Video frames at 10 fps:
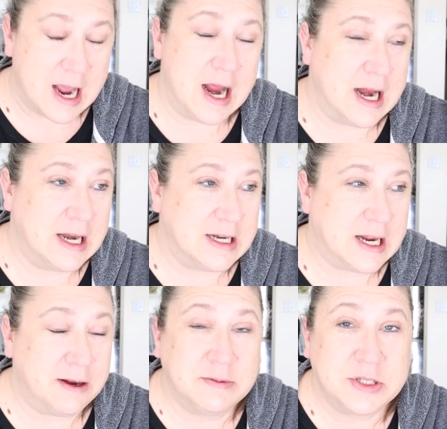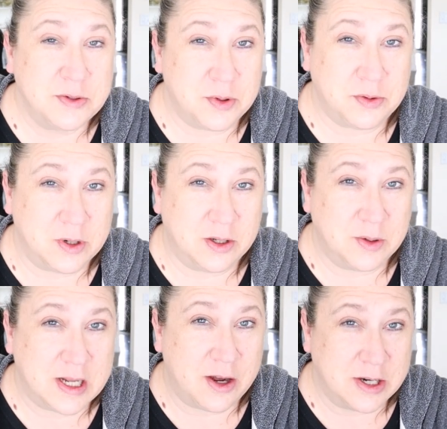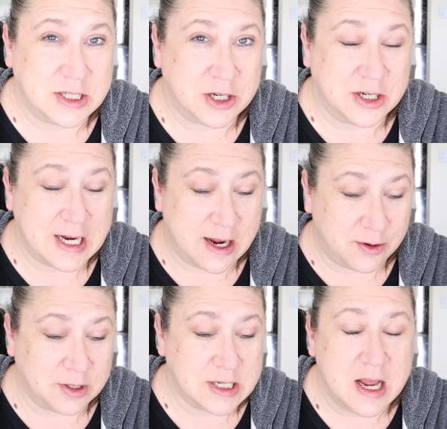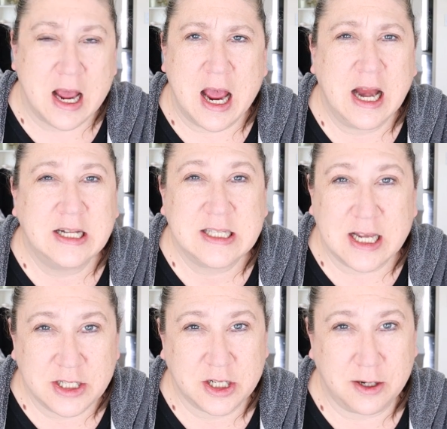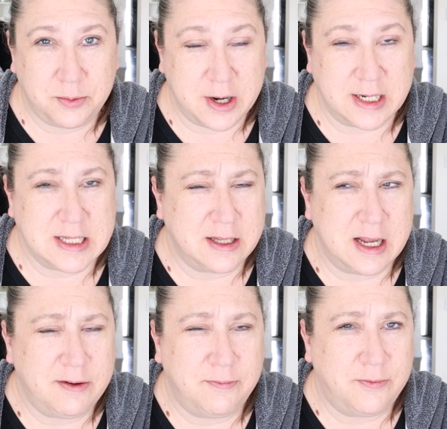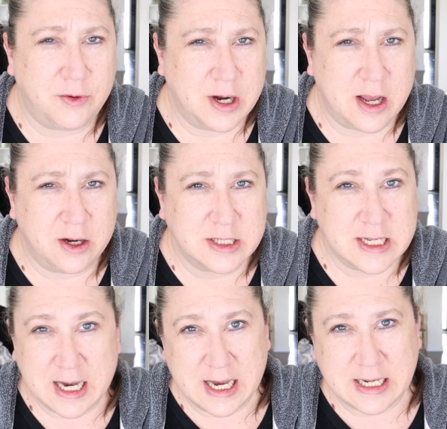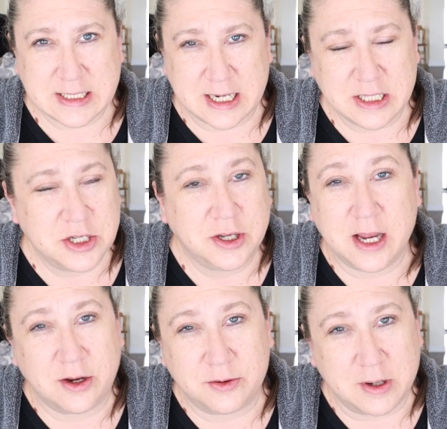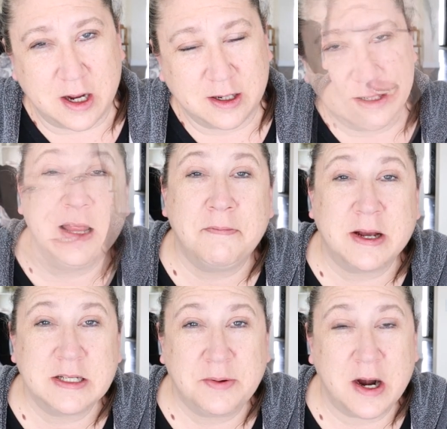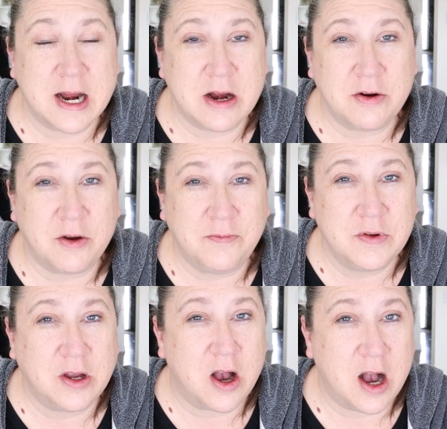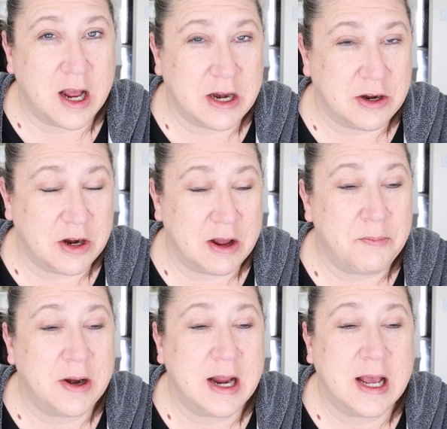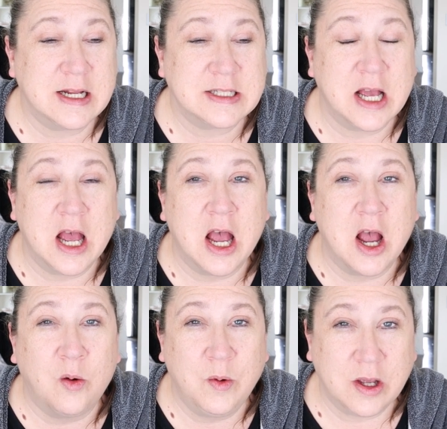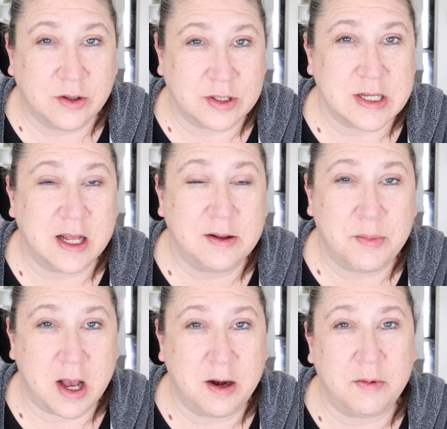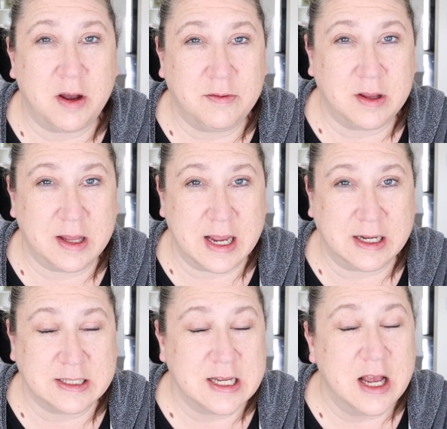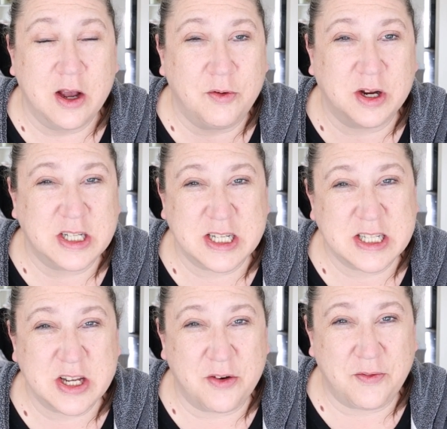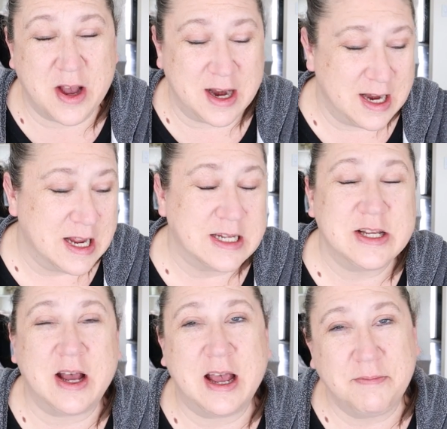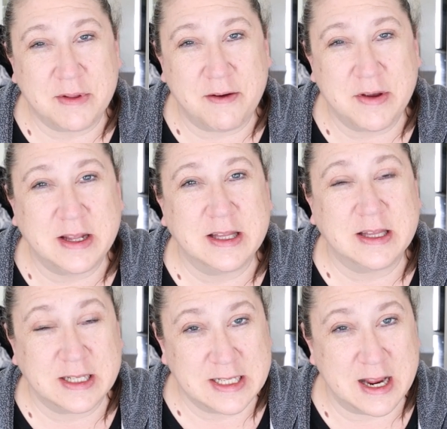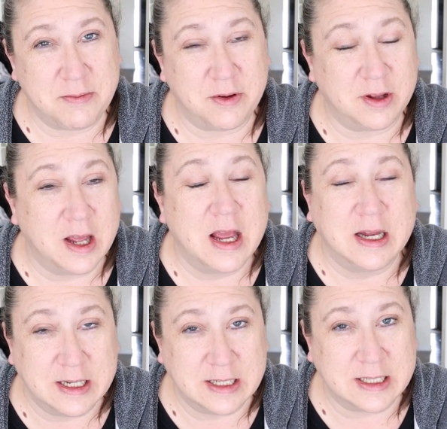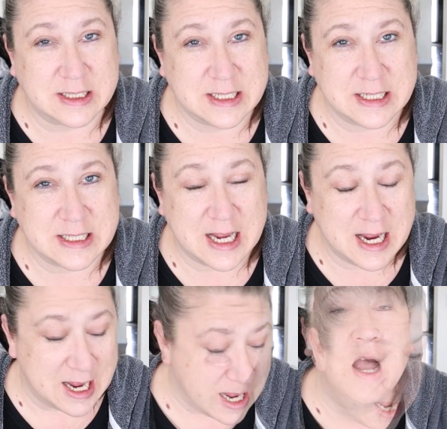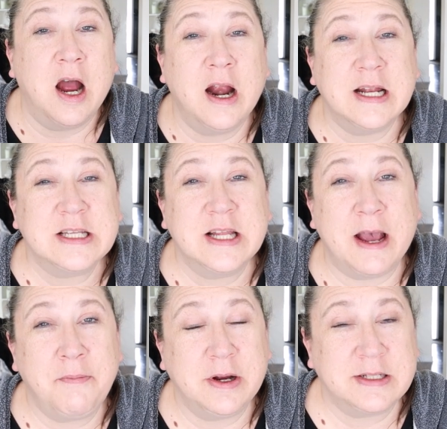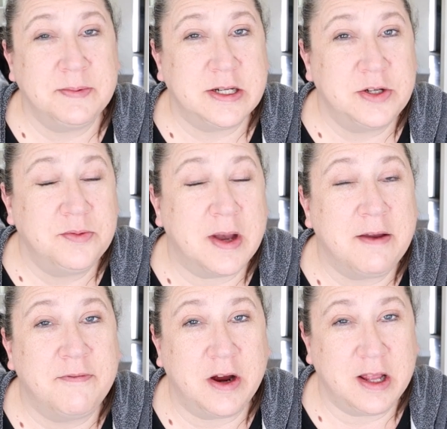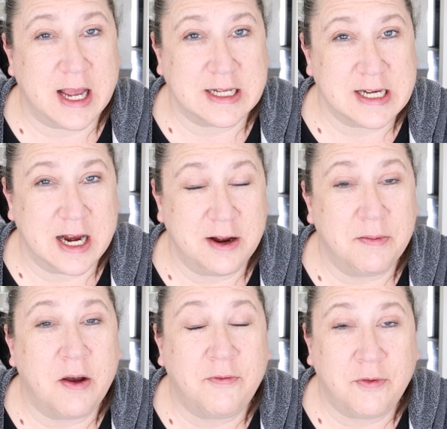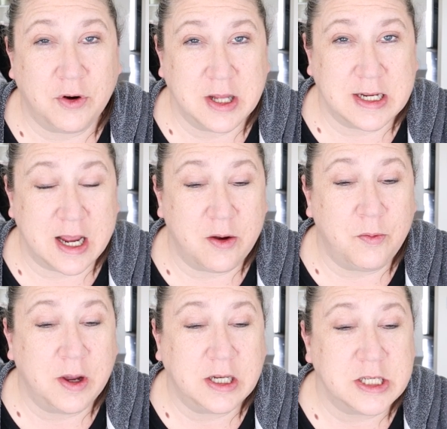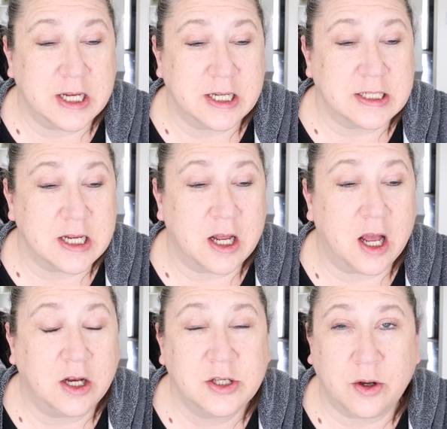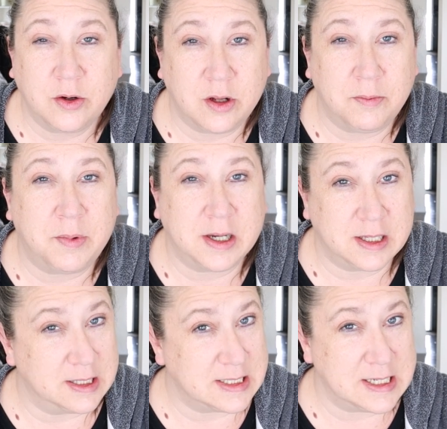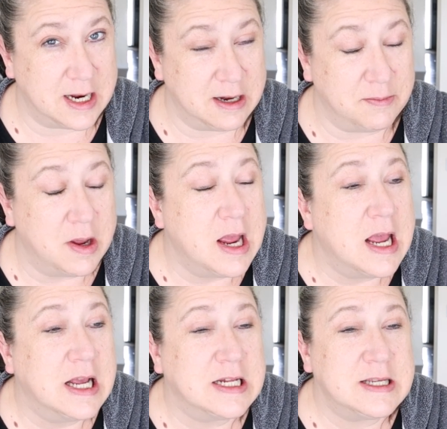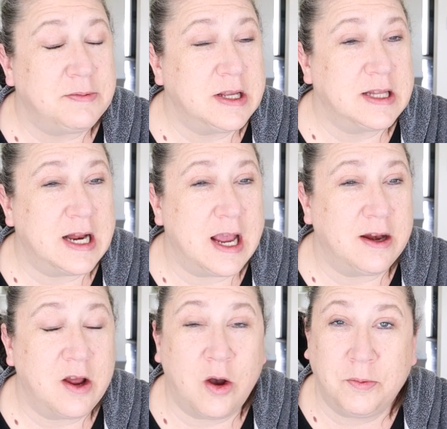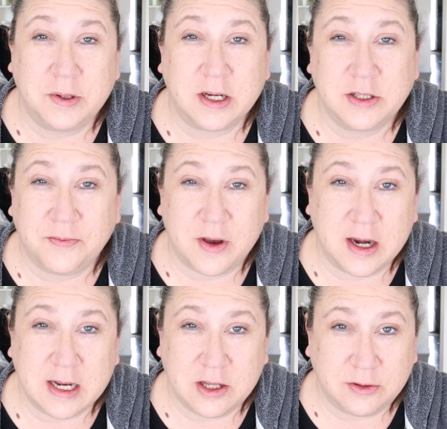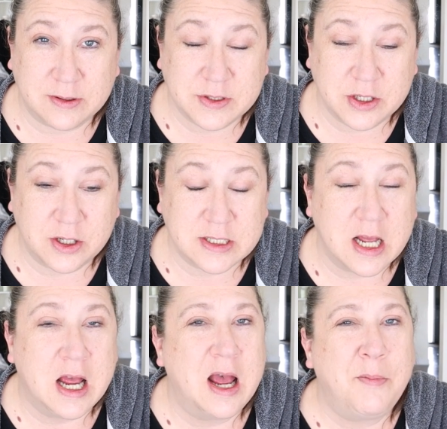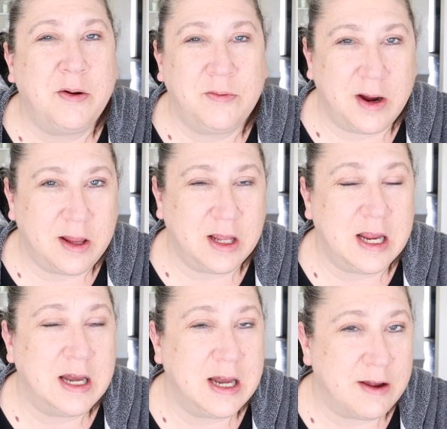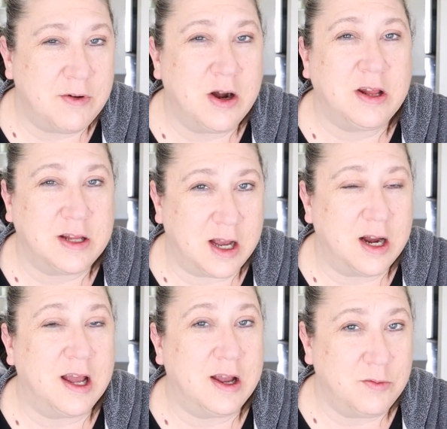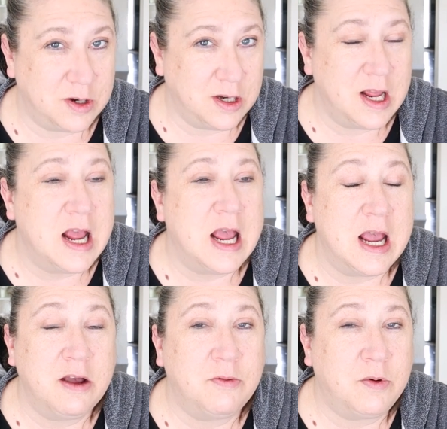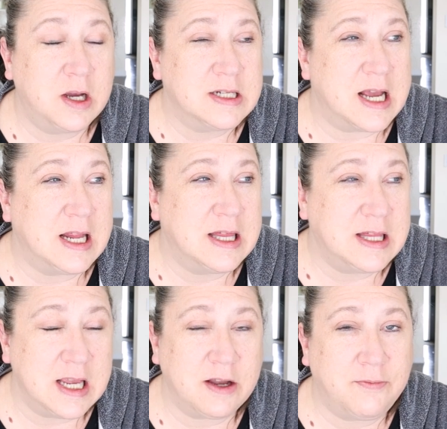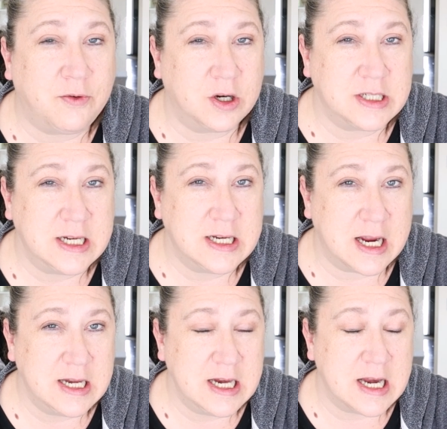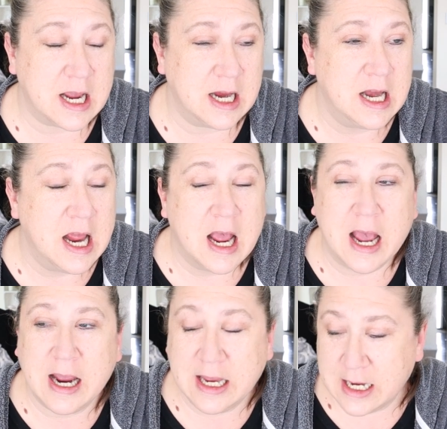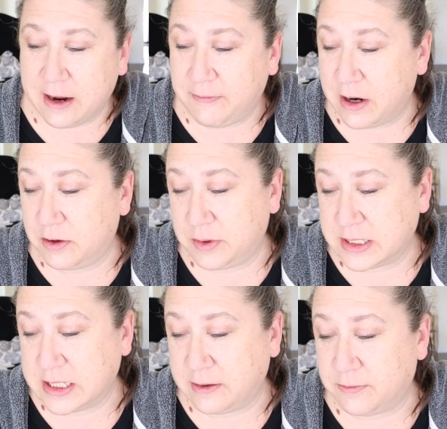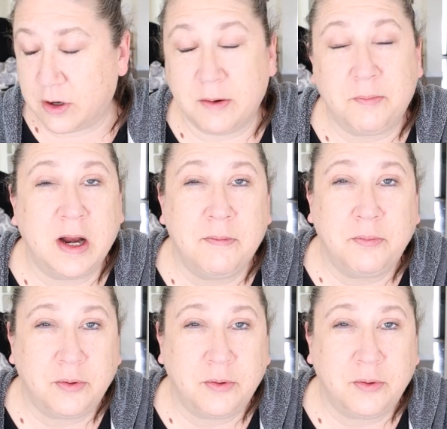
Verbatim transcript: And I'm super thrilled with how it turned out. And such a good price. I like $4.80. You can't go wrong. And the best part, I don't know if you caught it or not, but it has wheels on the bottom of the legs, which is so fun. So I'm loving the table, needless to say. All right, so that brings me to my very last item for the day, which is a total bucket list item. It's something that I had hoped to find at the thrift stores, but really never thought I would. It was, I think, $14.99. I cannot find the receipt for it, but I'm